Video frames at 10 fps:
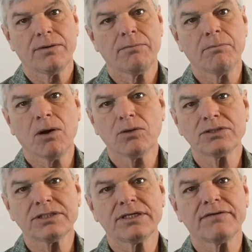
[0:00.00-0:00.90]

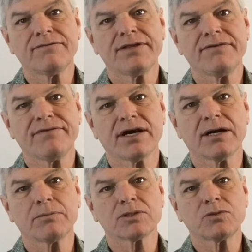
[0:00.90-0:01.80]
most of the
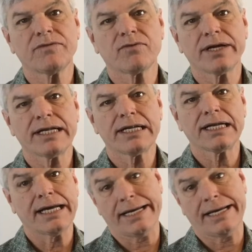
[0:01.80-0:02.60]
variables we've written,